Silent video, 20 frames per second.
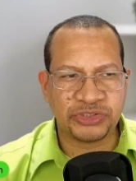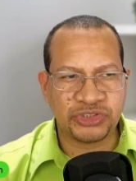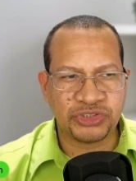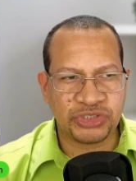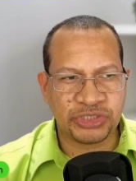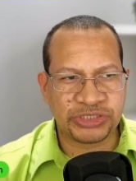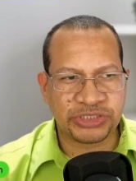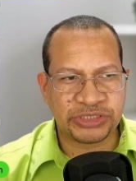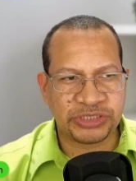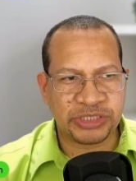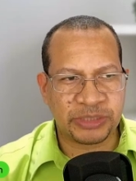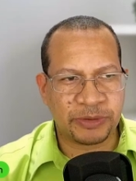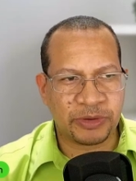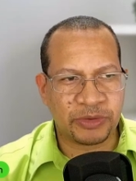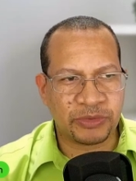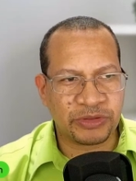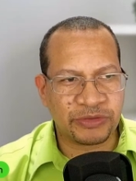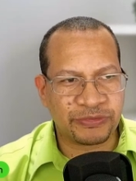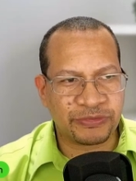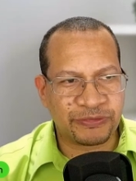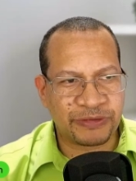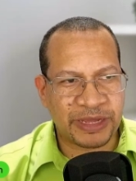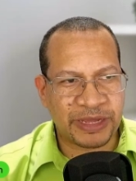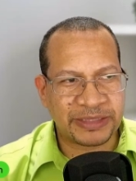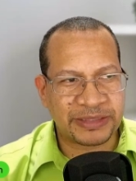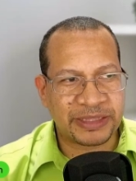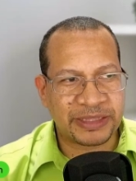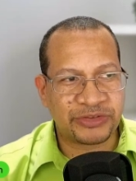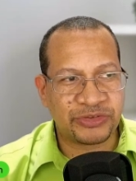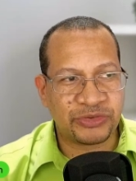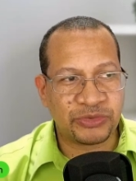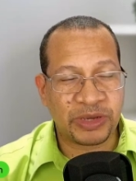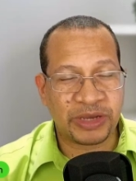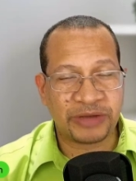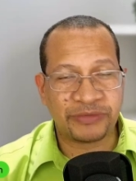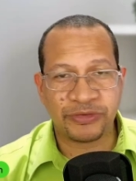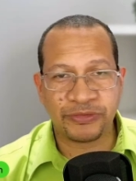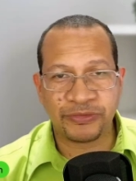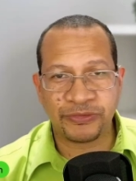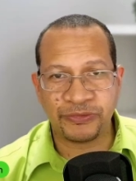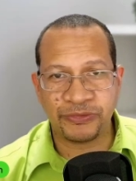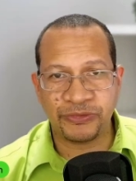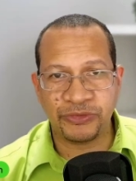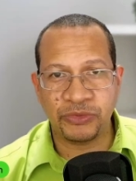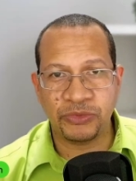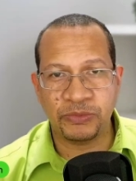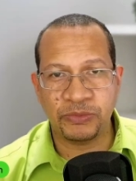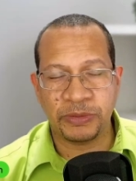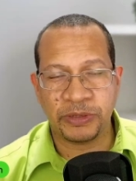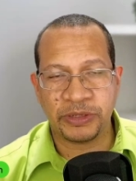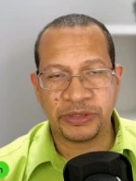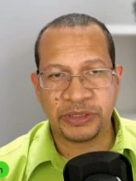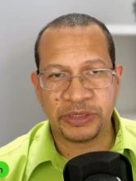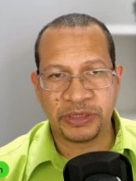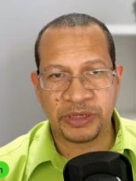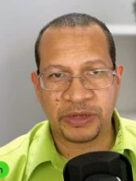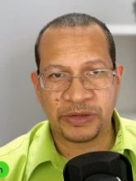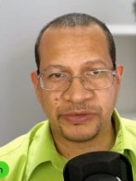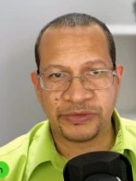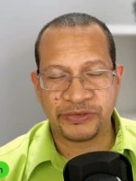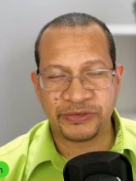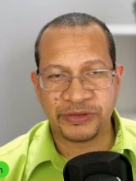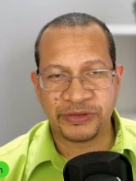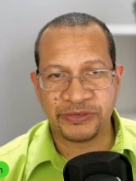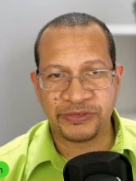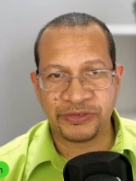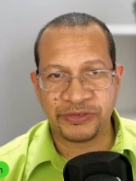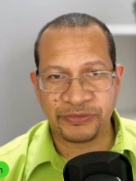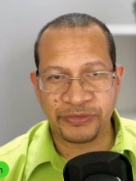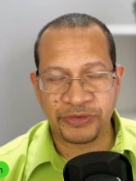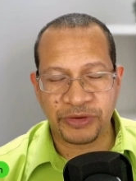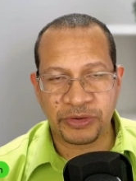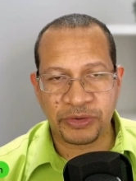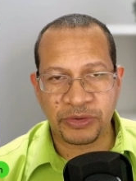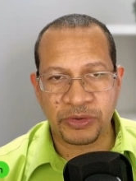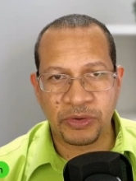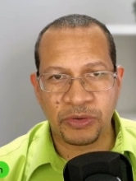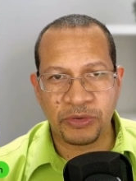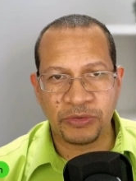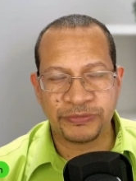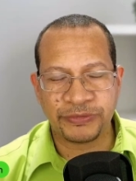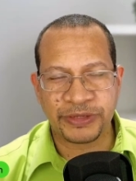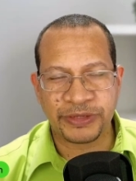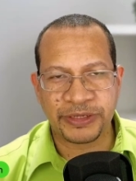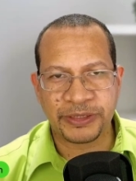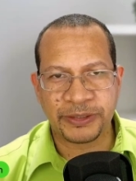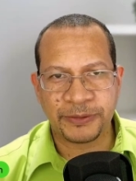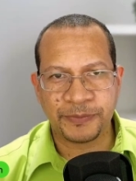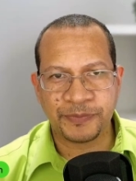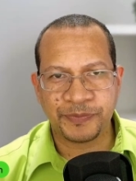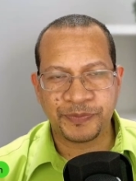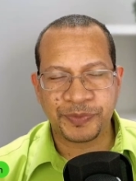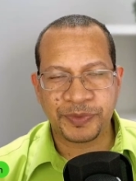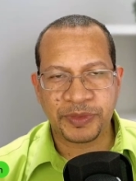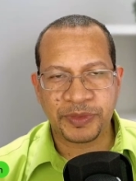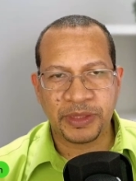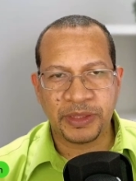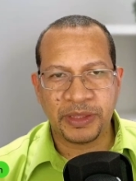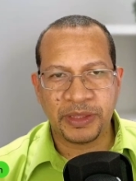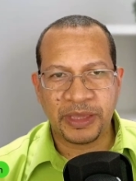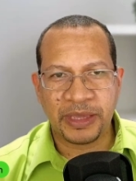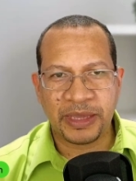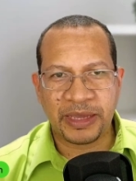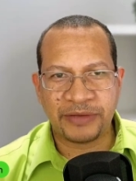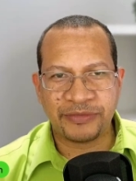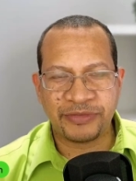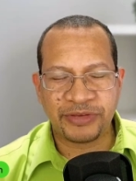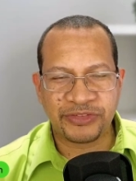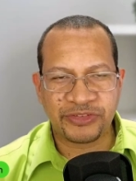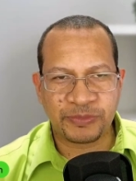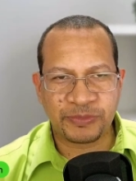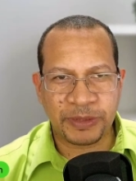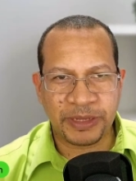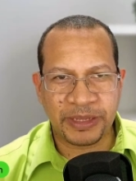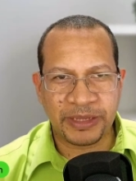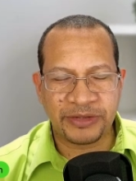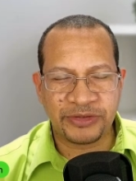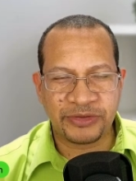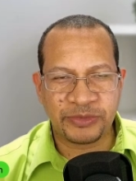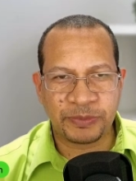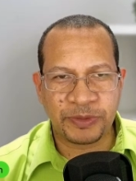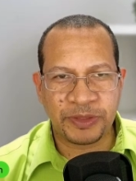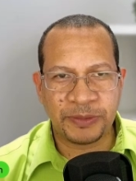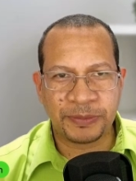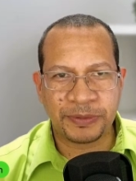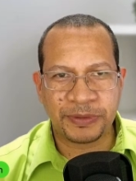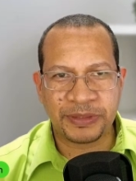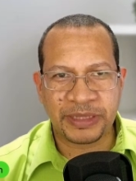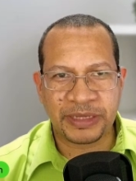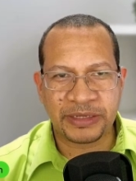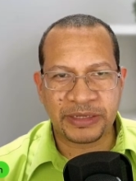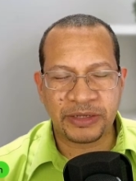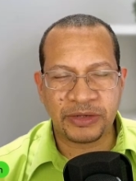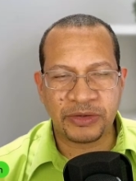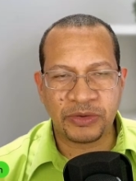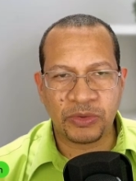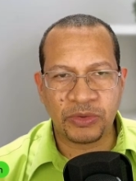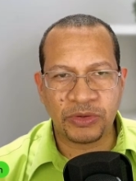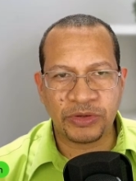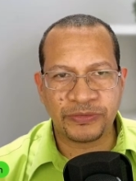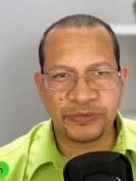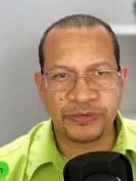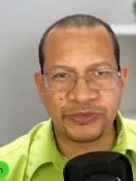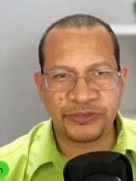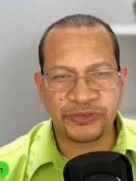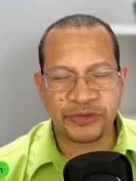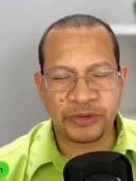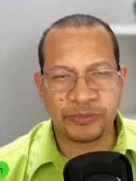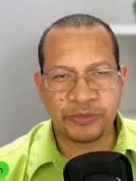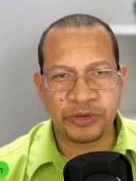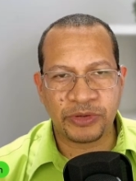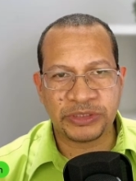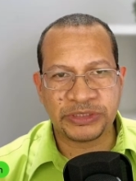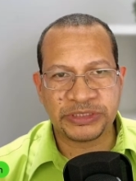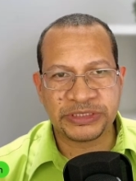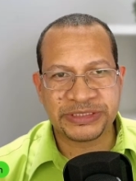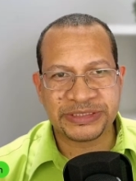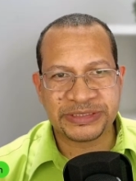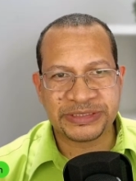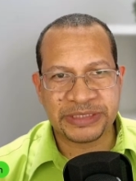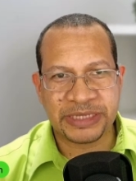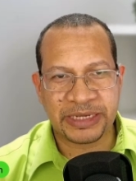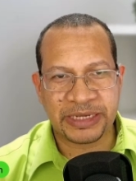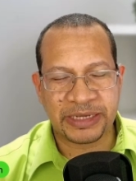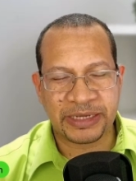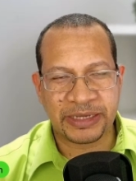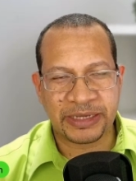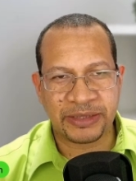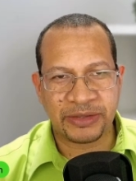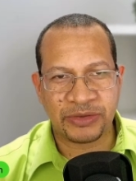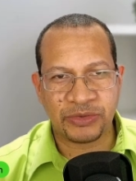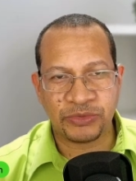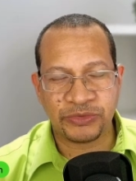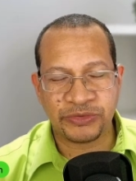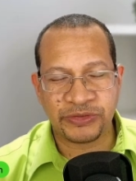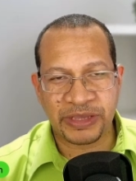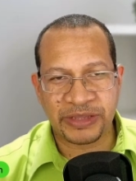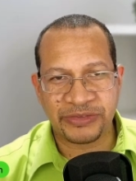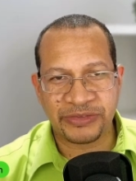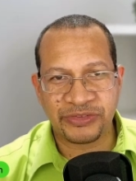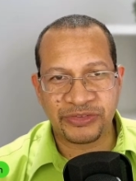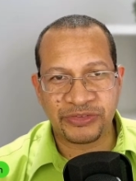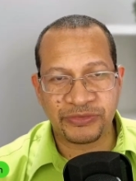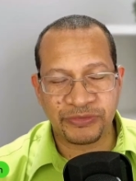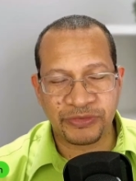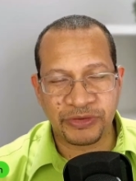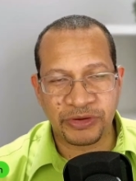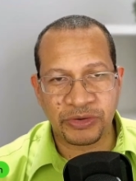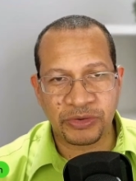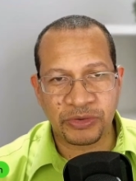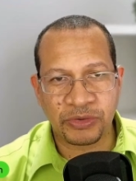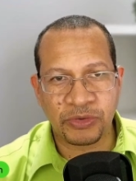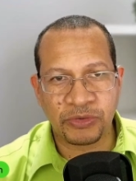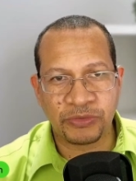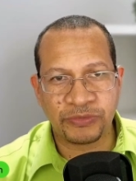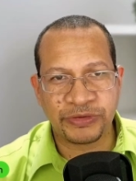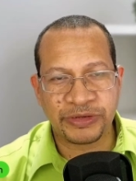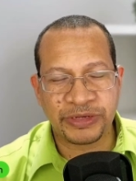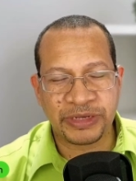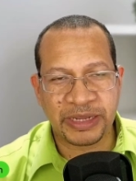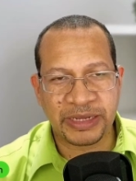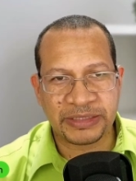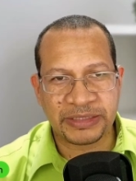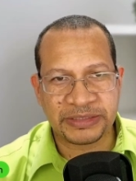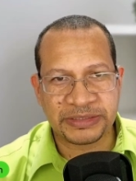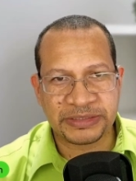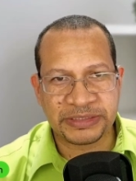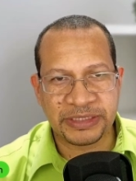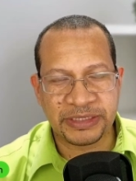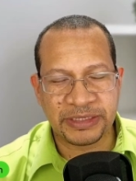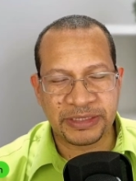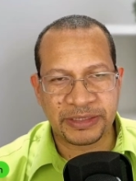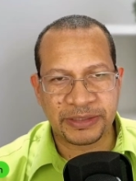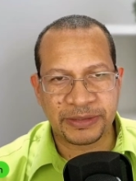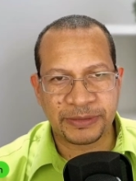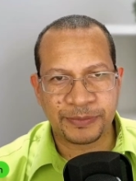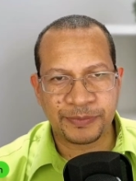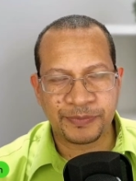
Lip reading: just about the fact that you have a few blood clots in severe COVID. I've explained to people that in order for someone to die who has had severe COVID-19,